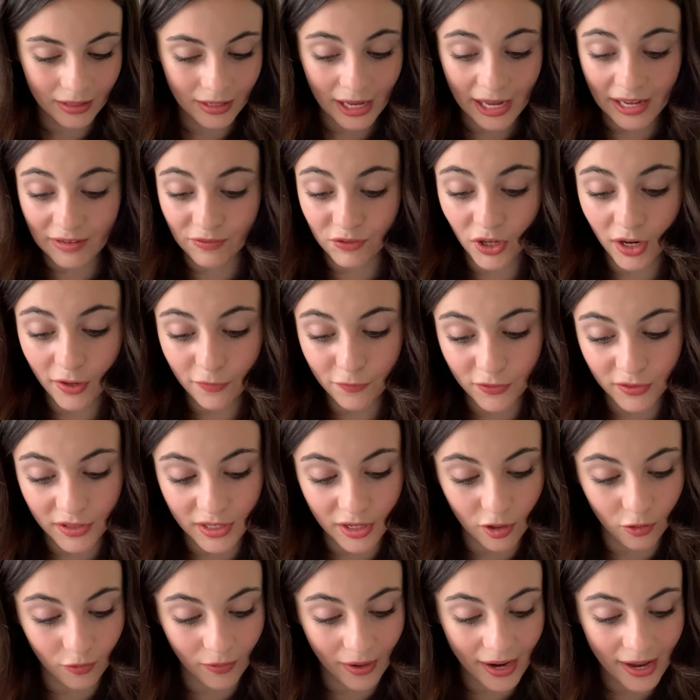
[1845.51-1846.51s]
If not for
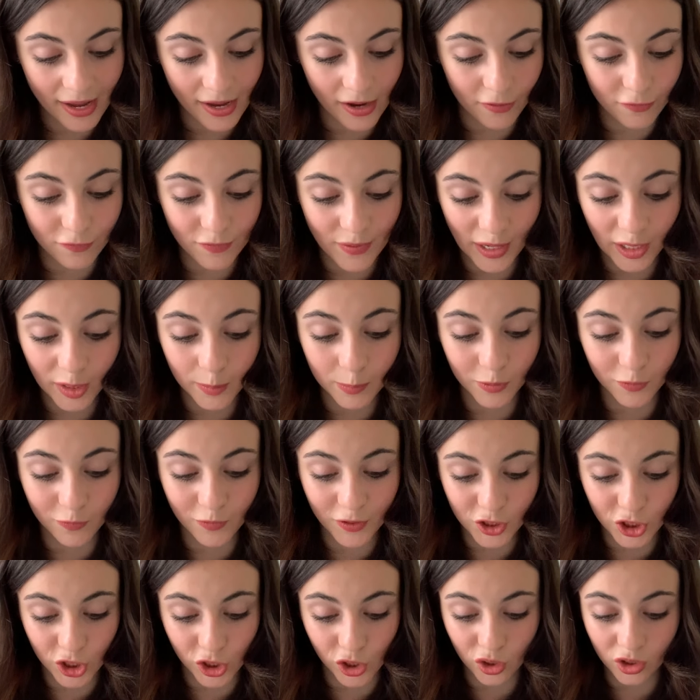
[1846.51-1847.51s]
the array of very
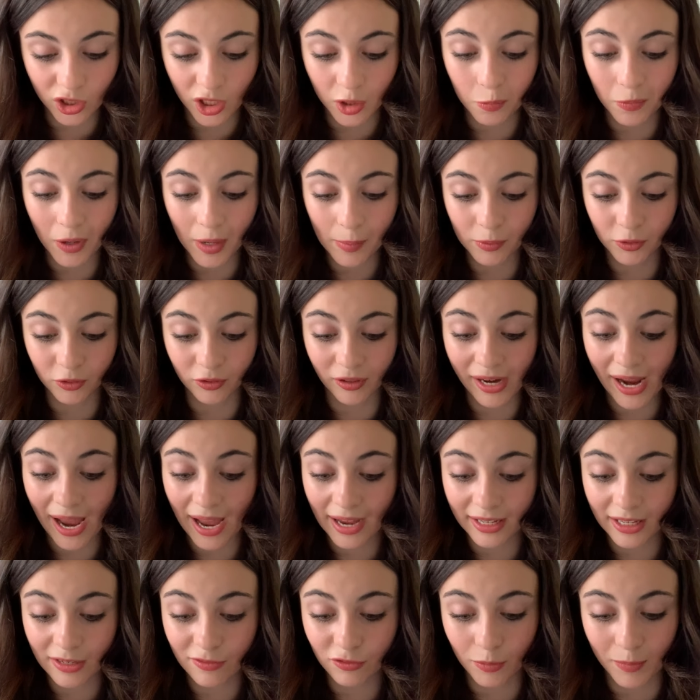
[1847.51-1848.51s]
proficient-looking weaponry
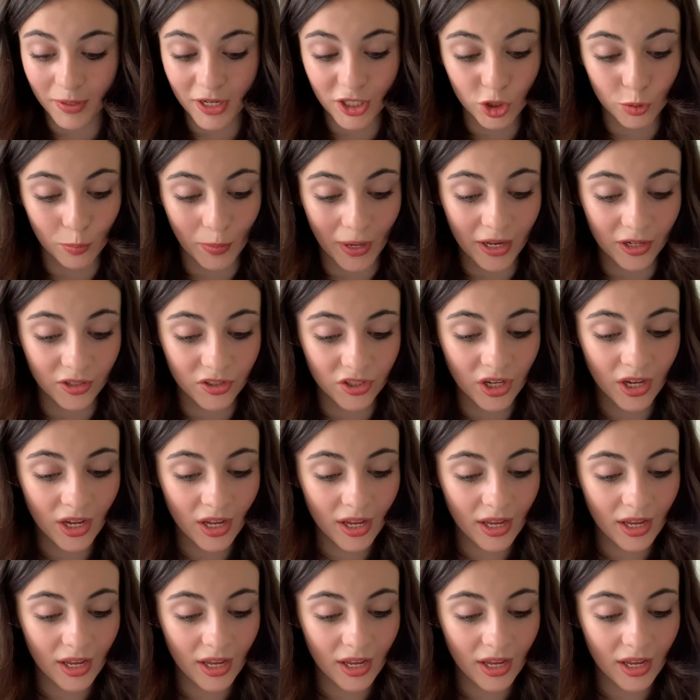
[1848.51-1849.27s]
hanging from each belt,